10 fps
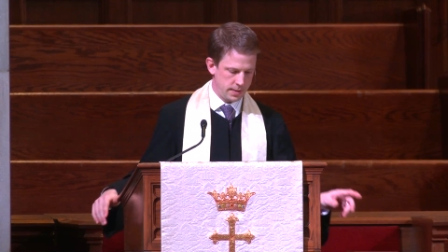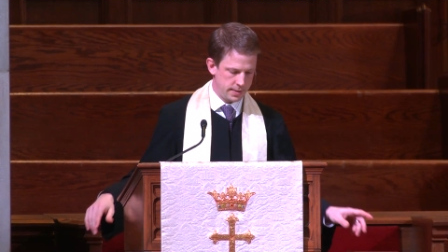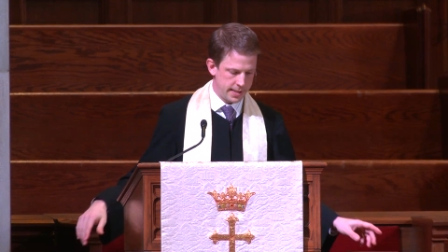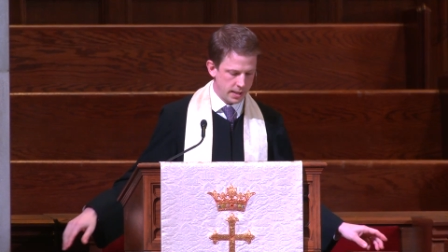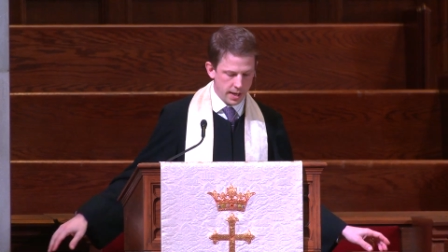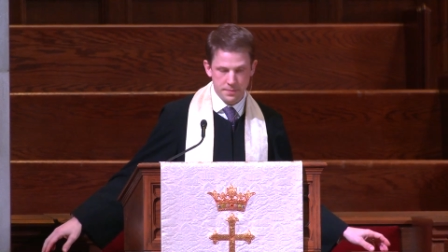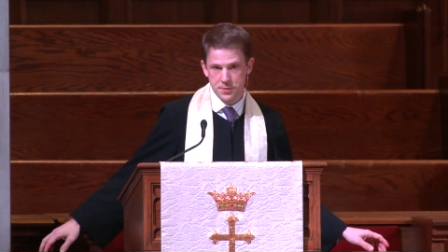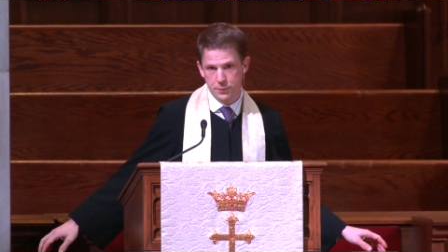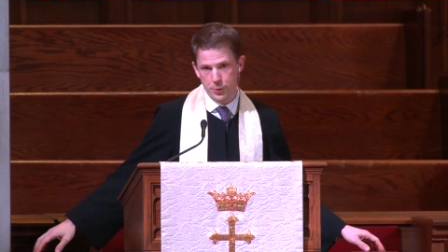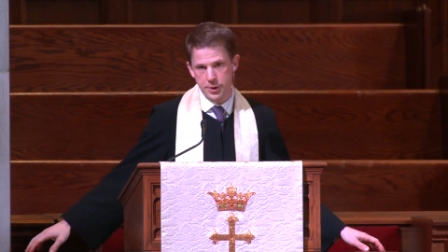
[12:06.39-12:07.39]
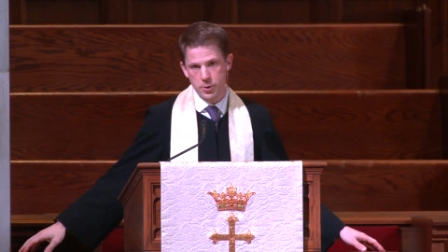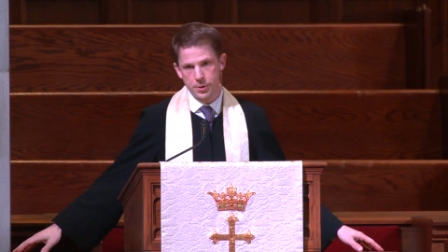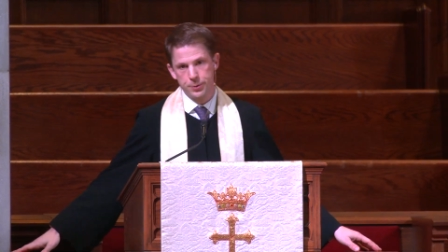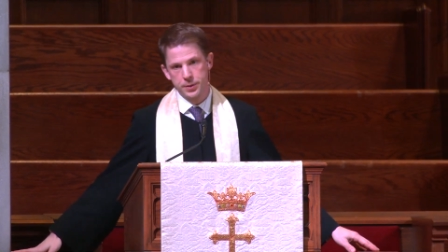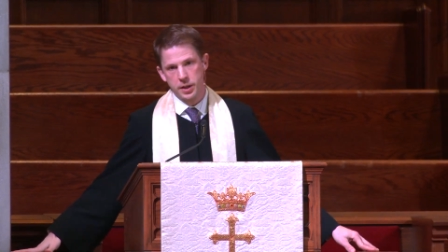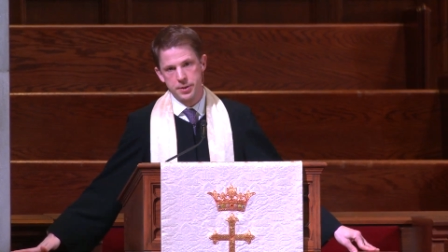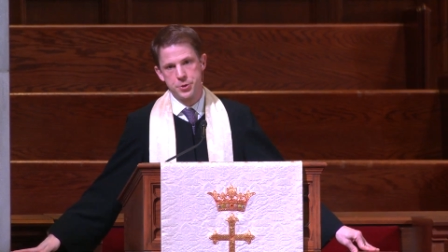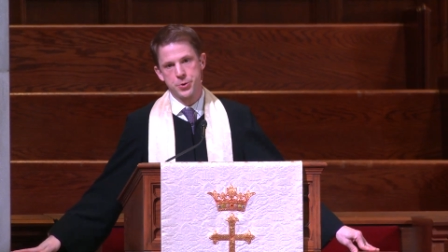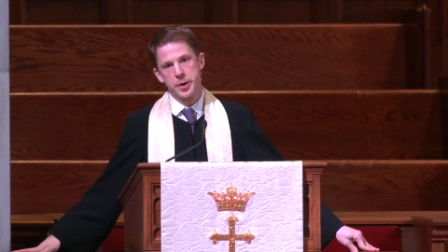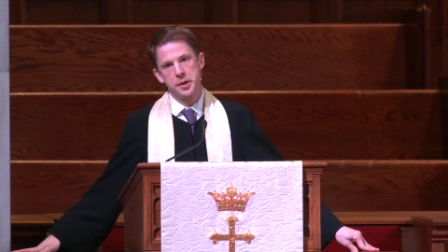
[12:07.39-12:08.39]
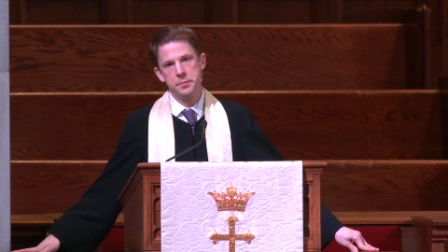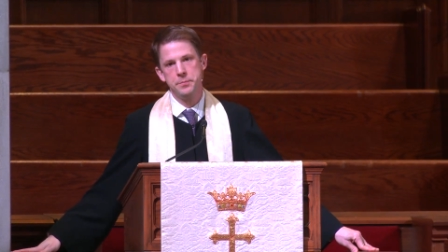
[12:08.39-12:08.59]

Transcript: They left for their own country